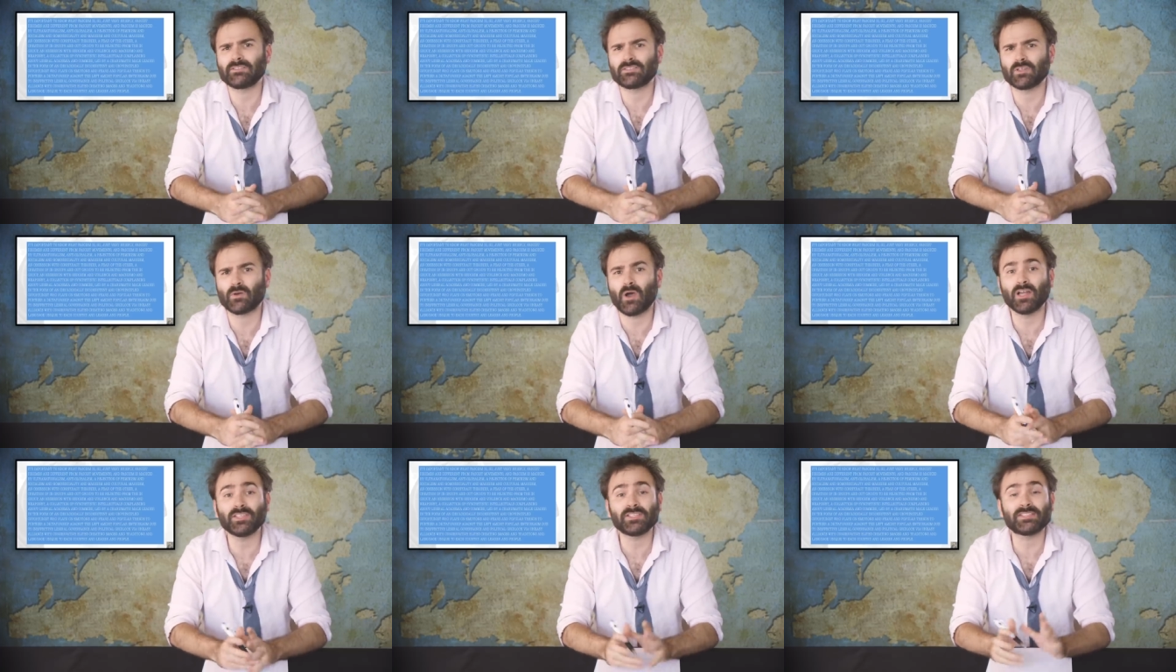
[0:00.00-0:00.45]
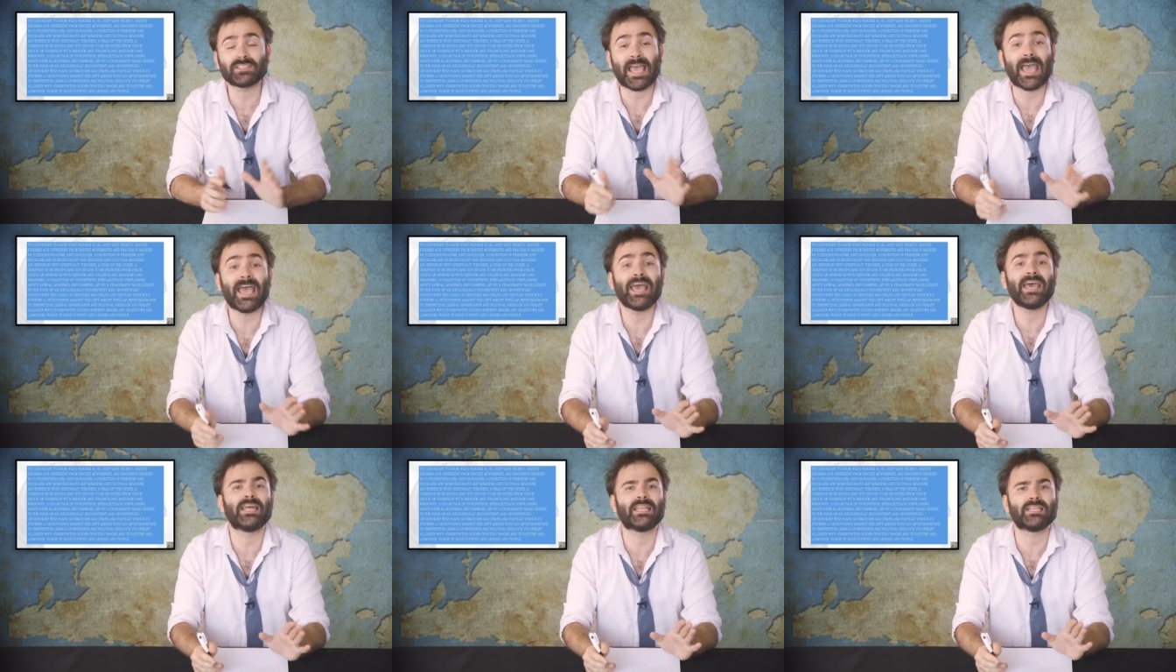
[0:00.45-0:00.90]
so I'll just
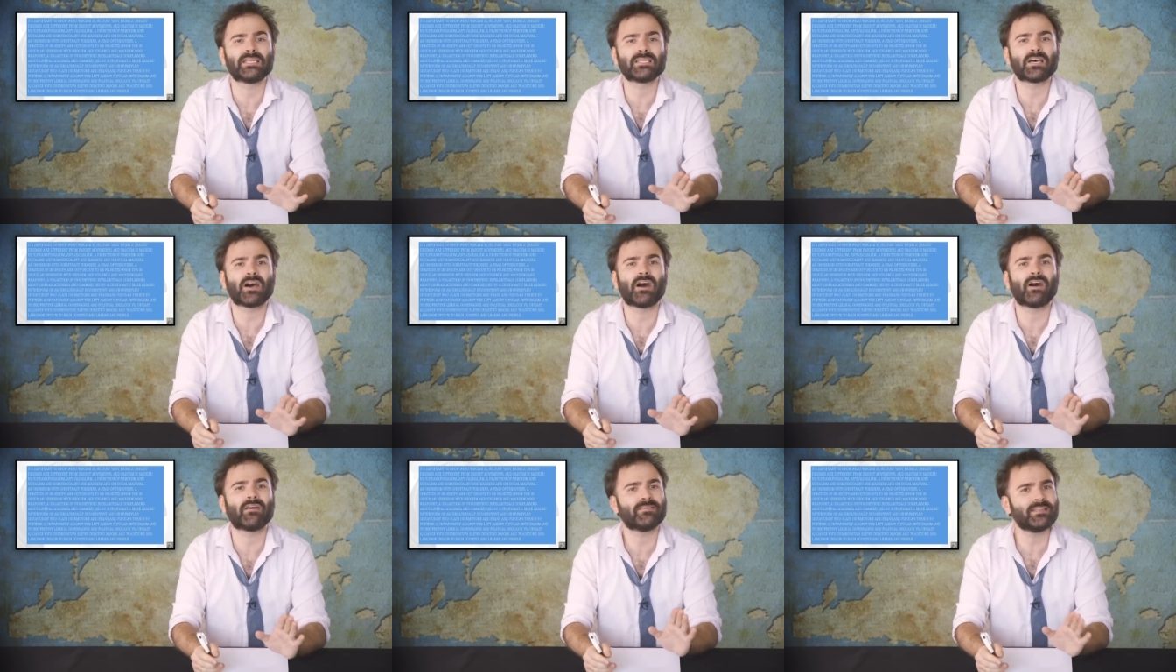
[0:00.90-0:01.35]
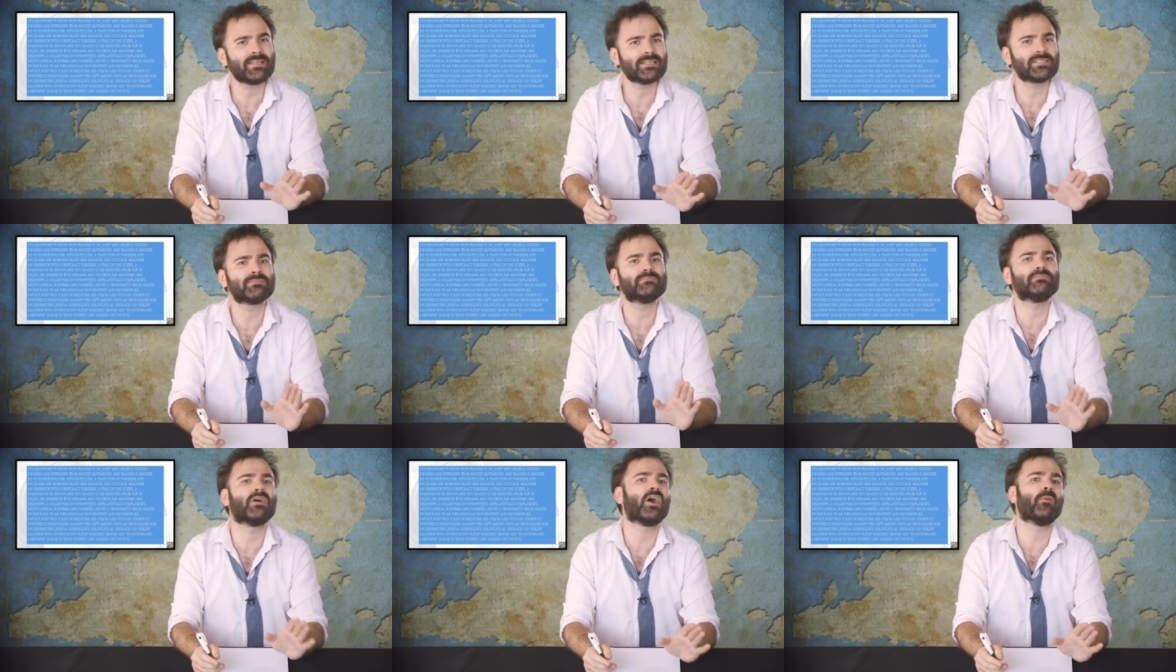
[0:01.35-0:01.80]
end on
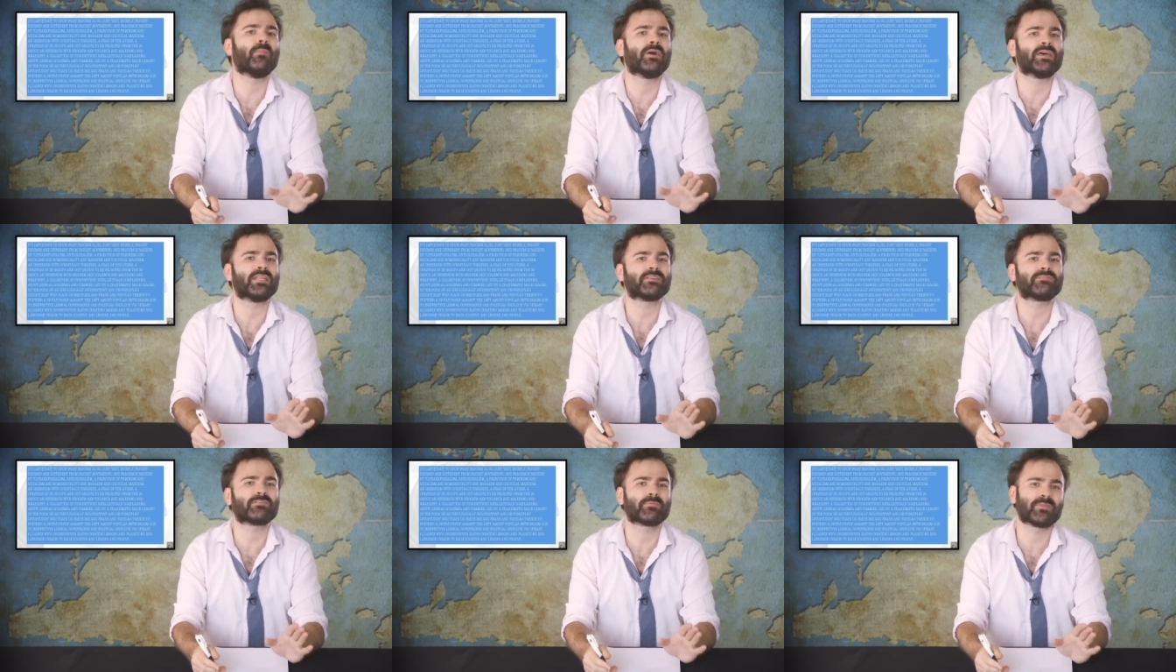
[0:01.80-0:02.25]
this moment